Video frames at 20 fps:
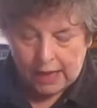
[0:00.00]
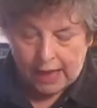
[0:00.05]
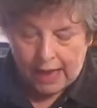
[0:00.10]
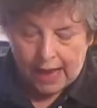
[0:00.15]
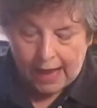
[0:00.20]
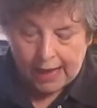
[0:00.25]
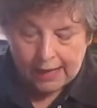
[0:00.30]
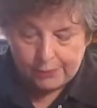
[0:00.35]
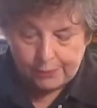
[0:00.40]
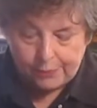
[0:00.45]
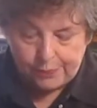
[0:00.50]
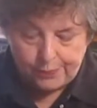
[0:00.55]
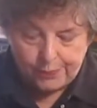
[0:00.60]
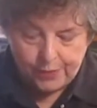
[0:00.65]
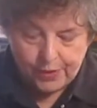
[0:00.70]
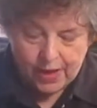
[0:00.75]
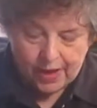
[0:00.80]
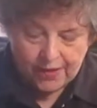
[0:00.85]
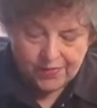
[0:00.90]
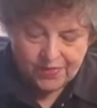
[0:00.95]
I
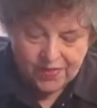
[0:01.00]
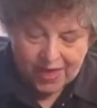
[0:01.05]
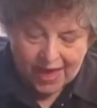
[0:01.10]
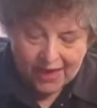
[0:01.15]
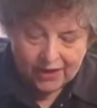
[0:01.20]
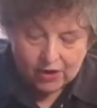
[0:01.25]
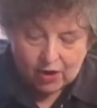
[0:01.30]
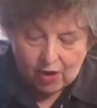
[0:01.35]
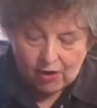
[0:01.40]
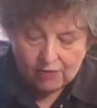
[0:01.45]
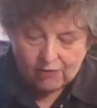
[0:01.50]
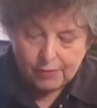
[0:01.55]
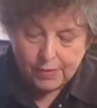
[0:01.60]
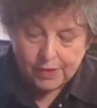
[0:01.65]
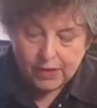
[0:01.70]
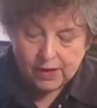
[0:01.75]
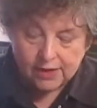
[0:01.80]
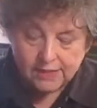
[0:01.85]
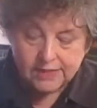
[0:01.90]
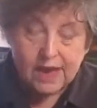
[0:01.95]
cut that off
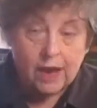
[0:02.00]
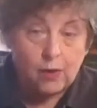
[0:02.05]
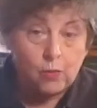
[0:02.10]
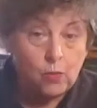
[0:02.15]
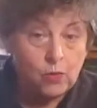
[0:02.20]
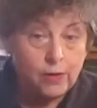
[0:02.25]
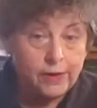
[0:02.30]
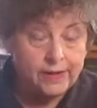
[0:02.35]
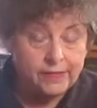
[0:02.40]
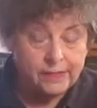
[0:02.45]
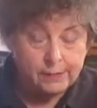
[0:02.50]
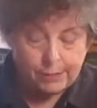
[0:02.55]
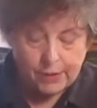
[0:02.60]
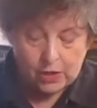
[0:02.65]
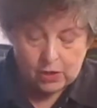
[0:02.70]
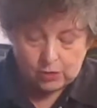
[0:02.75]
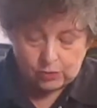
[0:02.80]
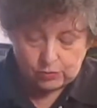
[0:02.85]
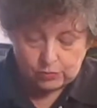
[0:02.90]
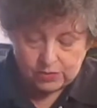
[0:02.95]
because I wanted the
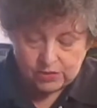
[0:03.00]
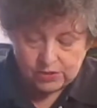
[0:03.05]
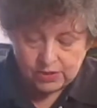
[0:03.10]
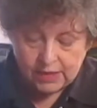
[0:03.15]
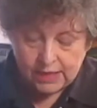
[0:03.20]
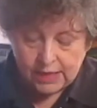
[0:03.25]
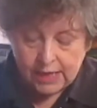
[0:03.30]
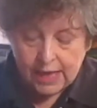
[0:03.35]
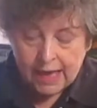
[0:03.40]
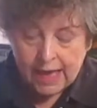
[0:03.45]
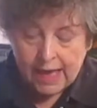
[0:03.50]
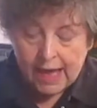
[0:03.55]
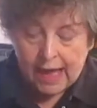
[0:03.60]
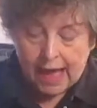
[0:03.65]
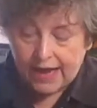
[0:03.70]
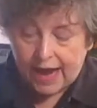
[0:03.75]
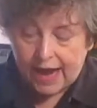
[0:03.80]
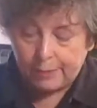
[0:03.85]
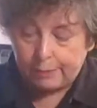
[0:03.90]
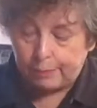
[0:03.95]
bones.
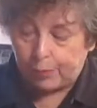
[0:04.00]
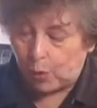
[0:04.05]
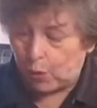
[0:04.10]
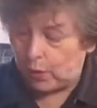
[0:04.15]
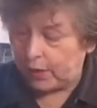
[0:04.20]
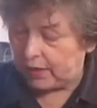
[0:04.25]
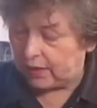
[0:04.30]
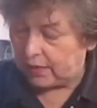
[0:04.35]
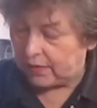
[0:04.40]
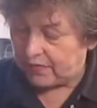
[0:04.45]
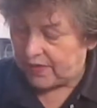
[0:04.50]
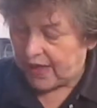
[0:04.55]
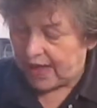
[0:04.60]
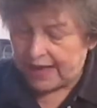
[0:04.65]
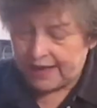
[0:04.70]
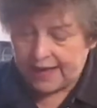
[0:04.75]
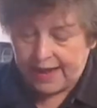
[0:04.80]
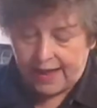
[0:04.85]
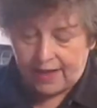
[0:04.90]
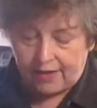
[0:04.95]
And I boiled
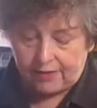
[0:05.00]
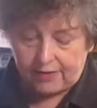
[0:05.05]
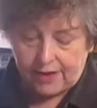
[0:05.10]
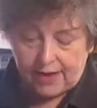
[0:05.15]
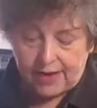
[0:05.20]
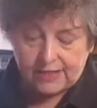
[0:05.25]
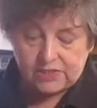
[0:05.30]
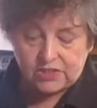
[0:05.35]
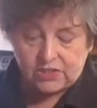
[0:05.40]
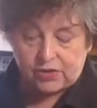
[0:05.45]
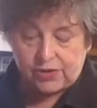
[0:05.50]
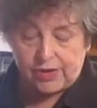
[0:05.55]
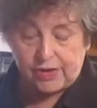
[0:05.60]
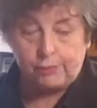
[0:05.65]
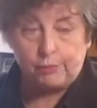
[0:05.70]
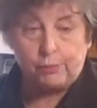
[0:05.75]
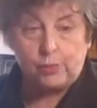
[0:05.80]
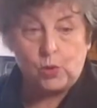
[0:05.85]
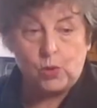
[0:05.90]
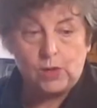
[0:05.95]
that down. I
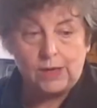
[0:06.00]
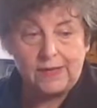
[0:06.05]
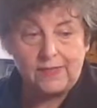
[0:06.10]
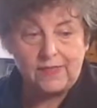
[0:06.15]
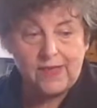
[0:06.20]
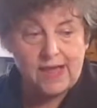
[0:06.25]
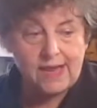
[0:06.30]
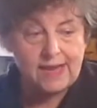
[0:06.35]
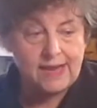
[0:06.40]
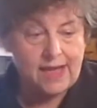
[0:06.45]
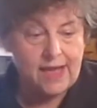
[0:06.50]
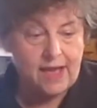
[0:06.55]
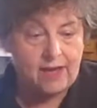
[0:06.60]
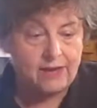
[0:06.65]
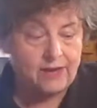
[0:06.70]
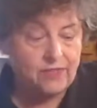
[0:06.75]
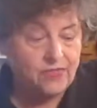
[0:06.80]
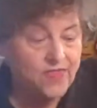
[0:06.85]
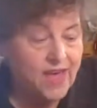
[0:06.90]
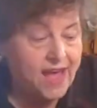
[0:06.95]
started boiling that
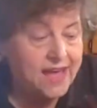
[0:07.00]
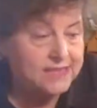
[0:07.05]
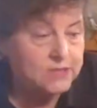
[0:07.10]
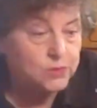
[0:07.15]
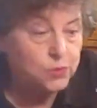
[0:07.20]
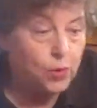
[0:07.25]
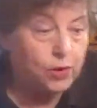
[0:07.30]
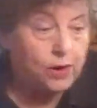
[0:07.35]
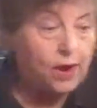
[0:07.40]
down, and that's where